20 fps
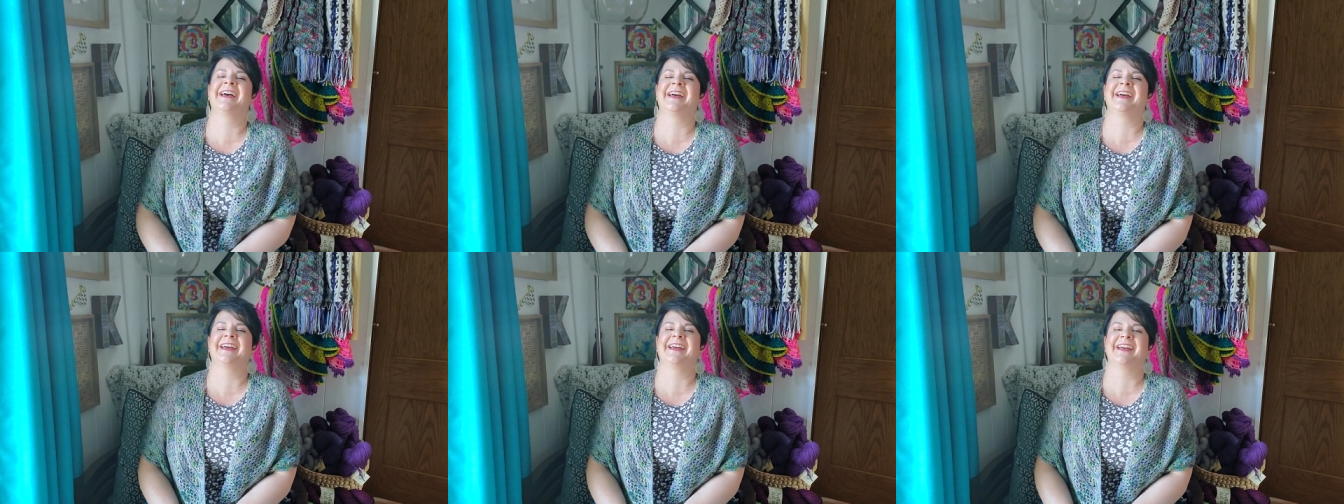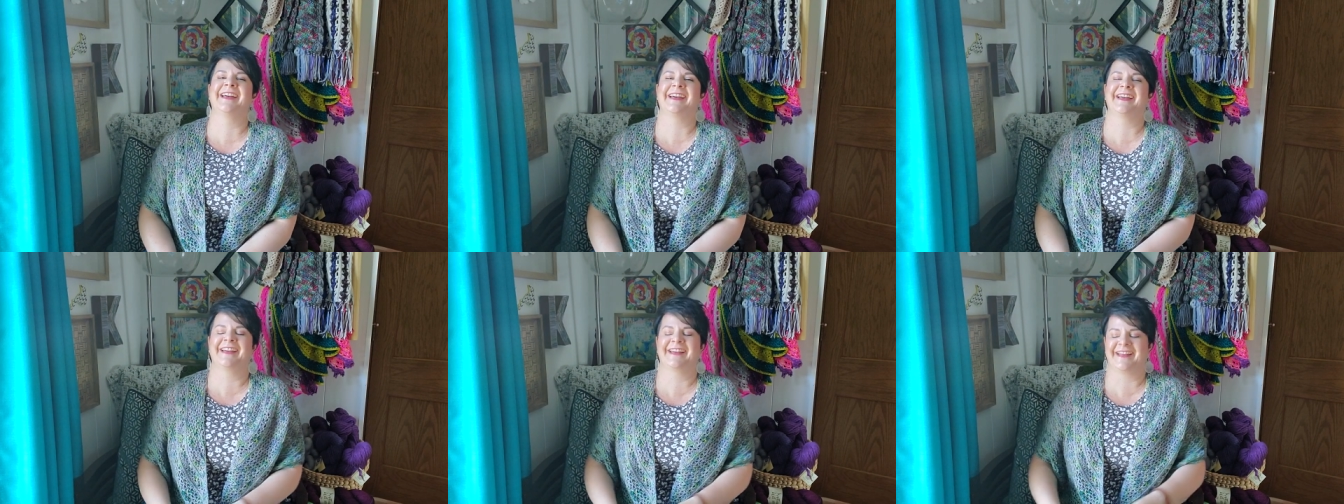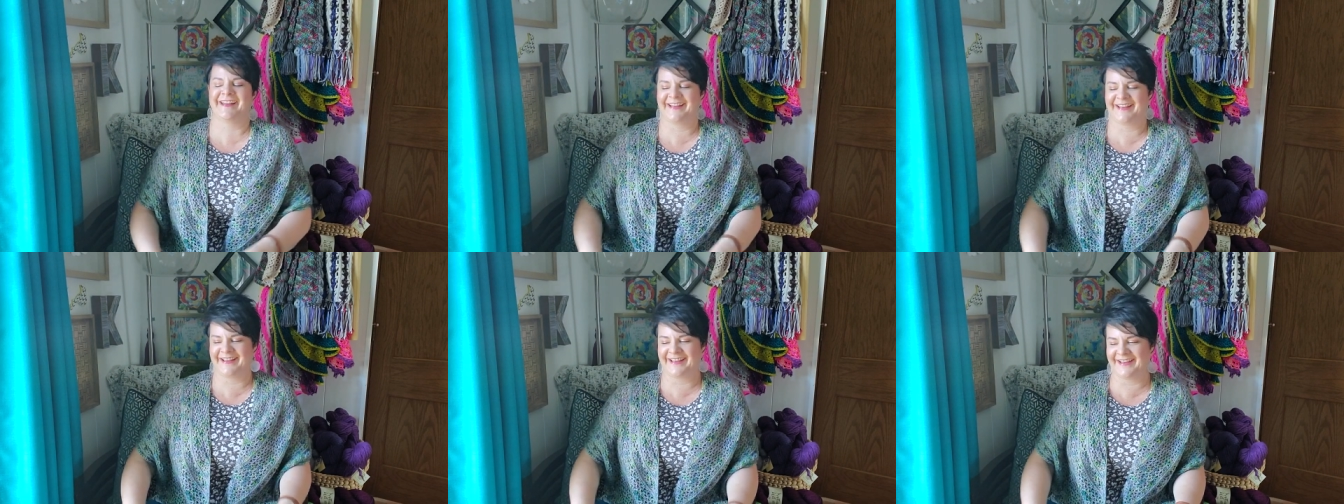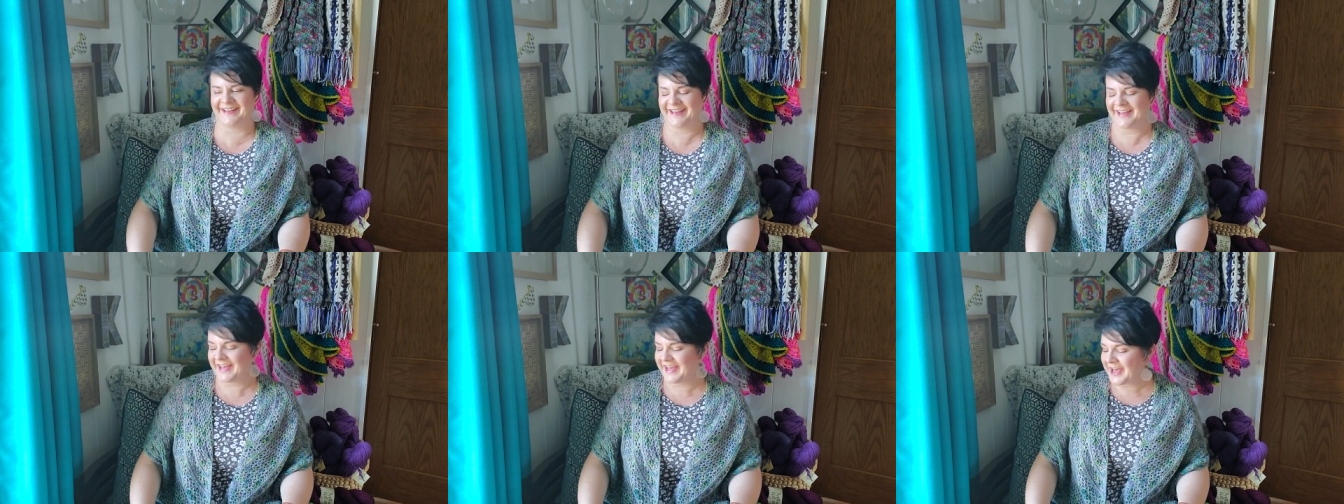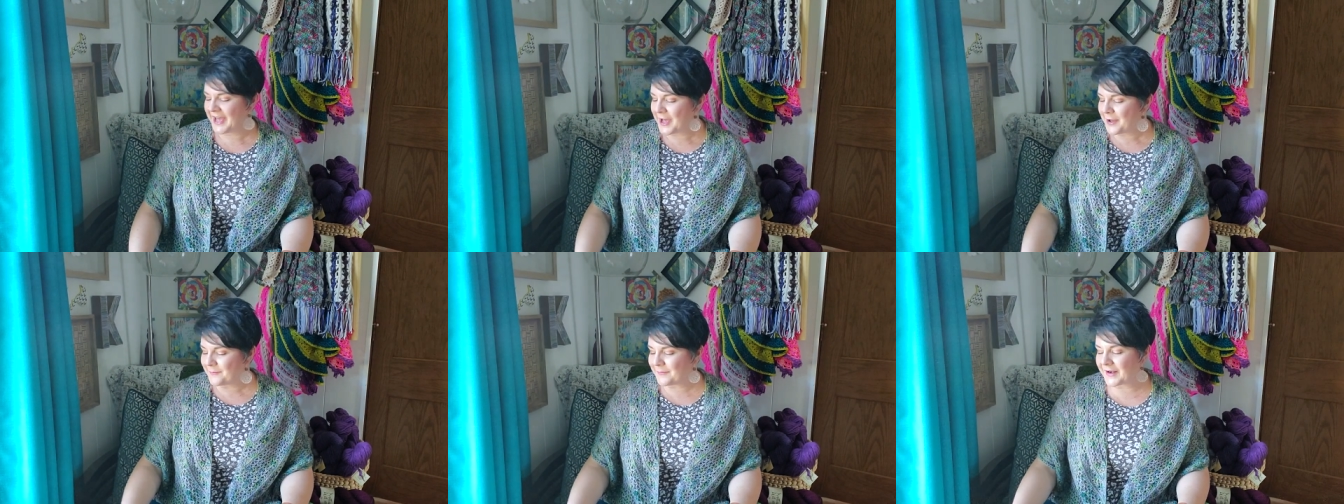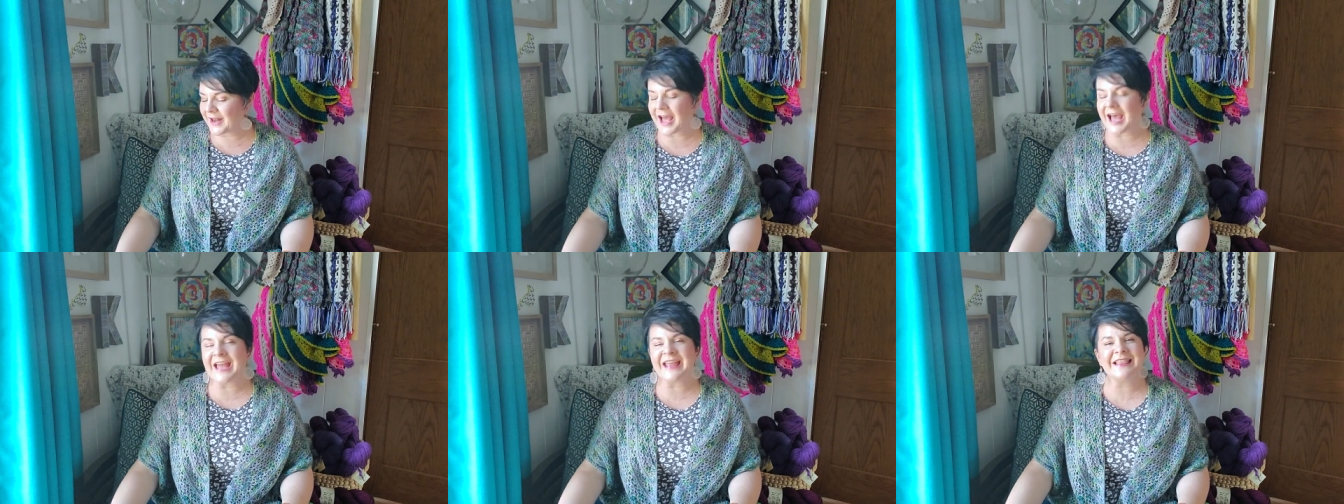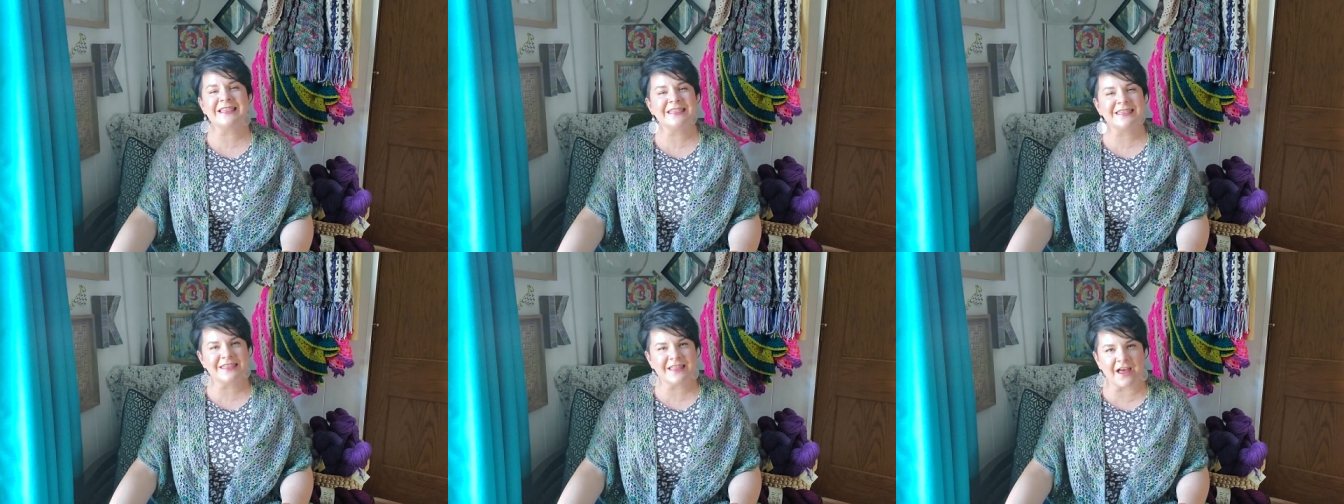but I
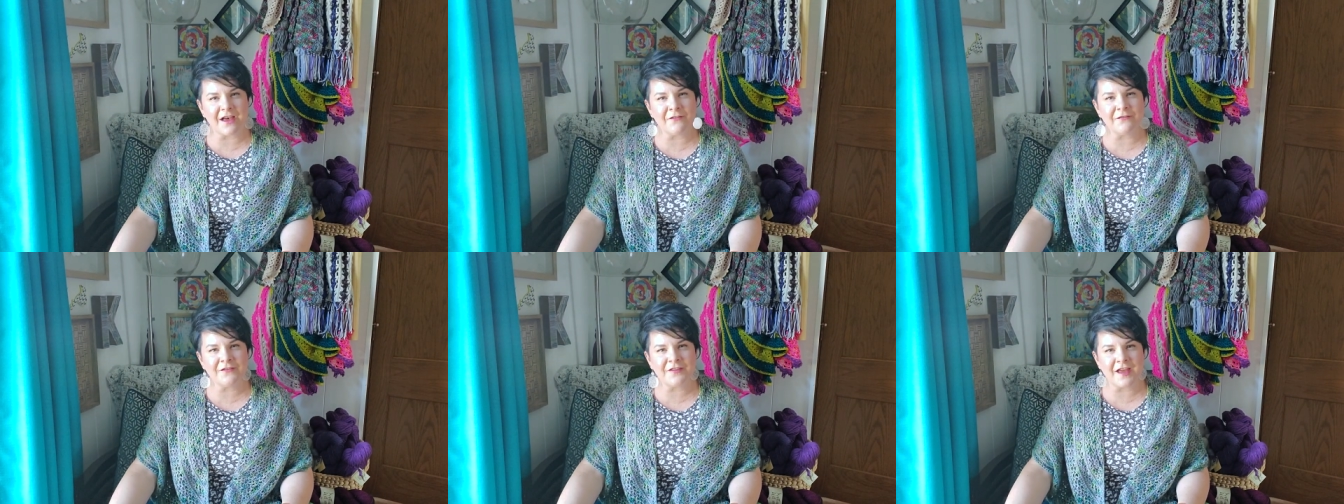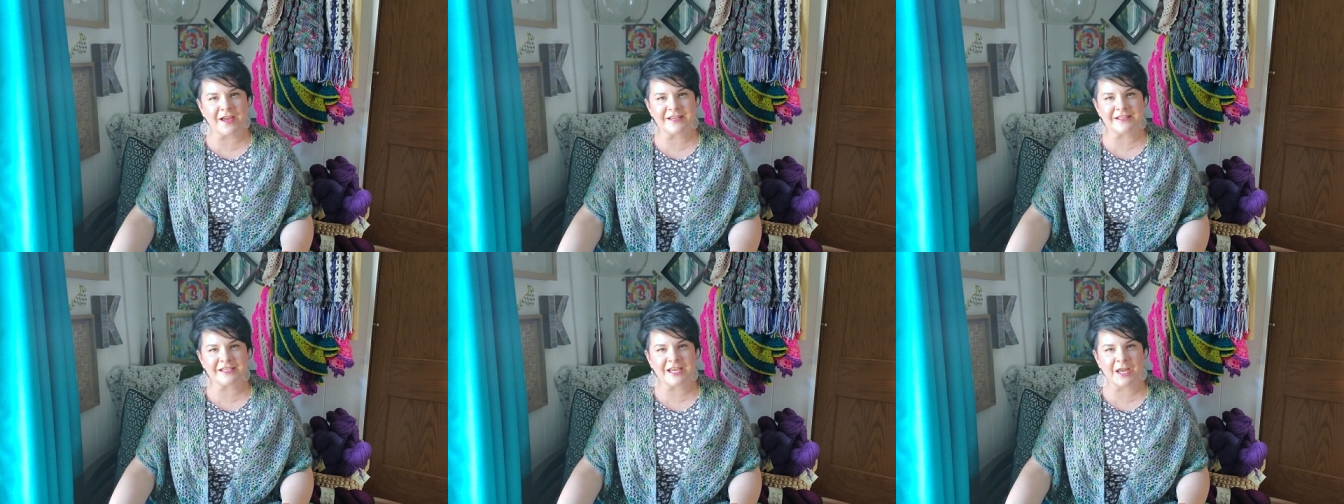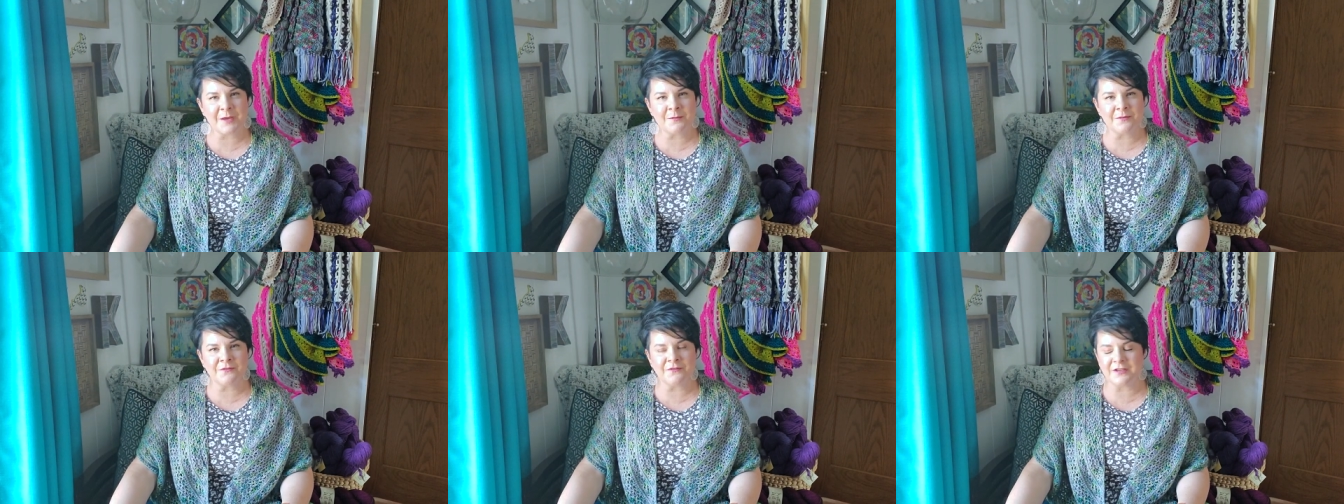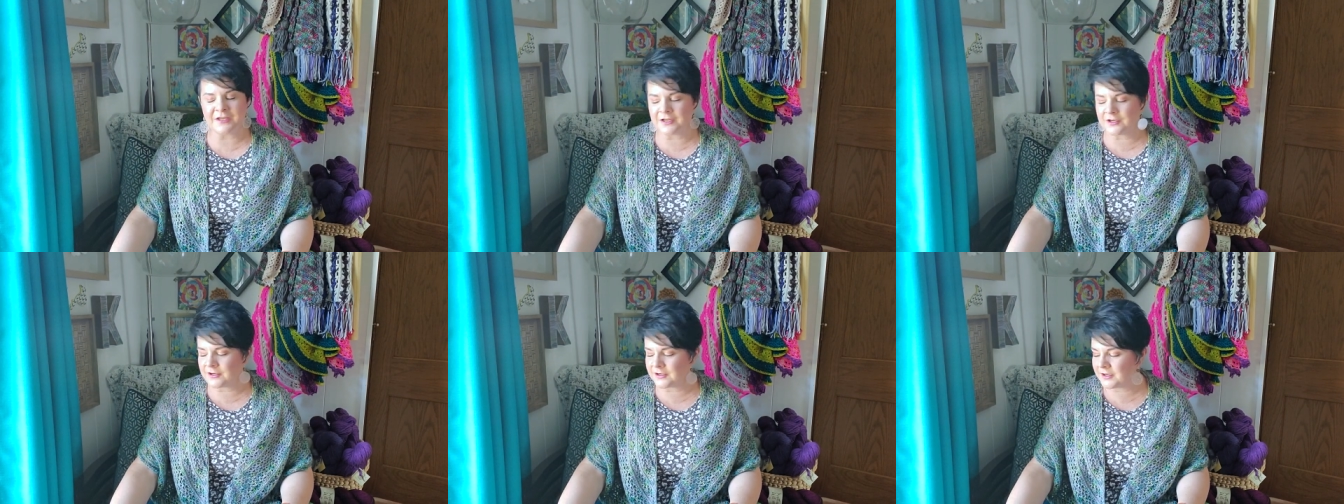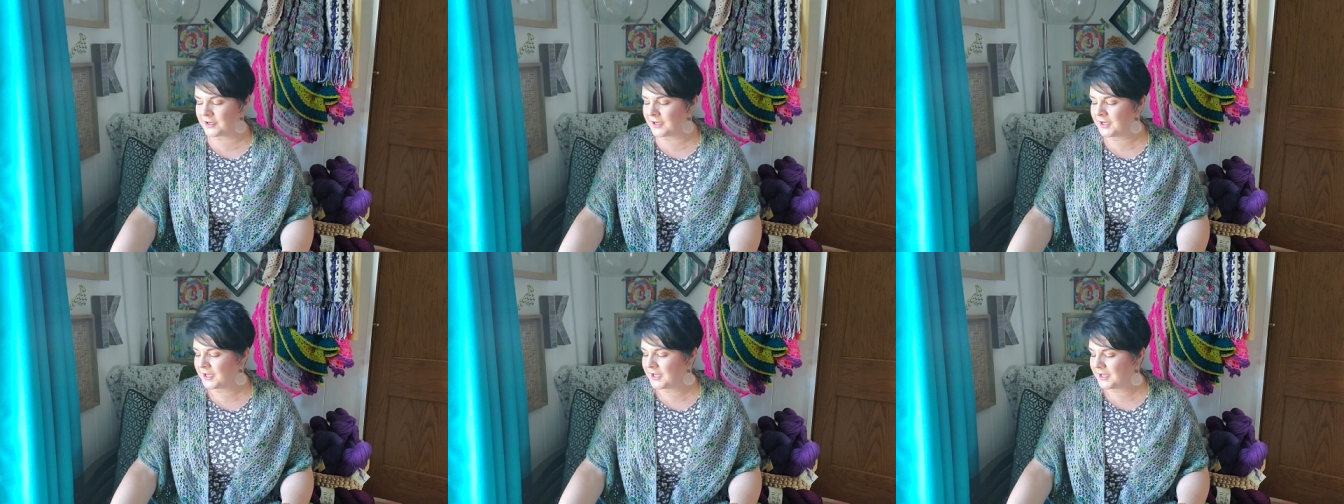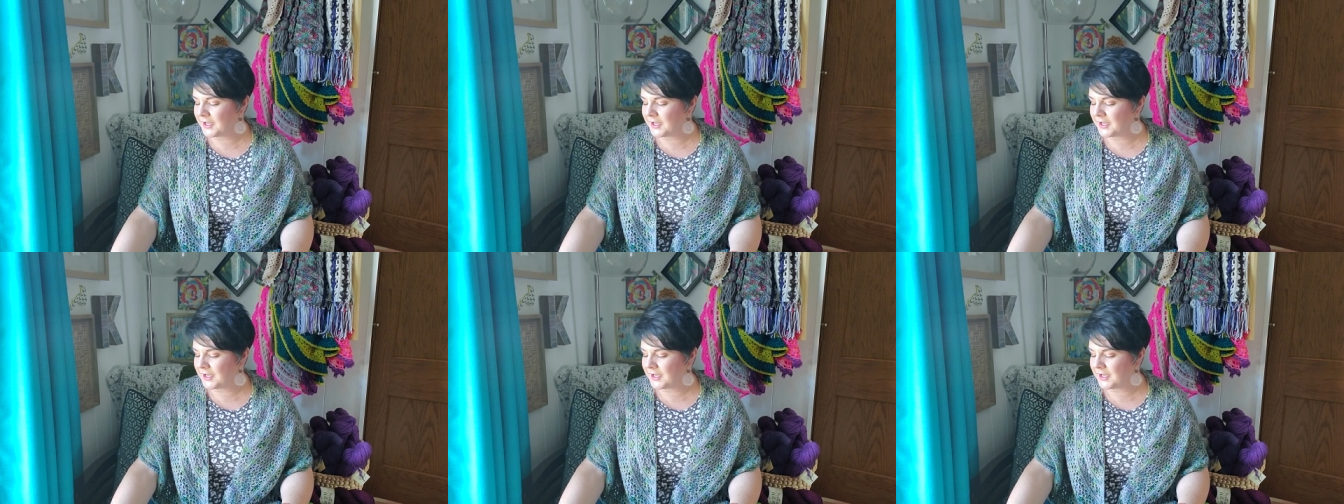love that time of year.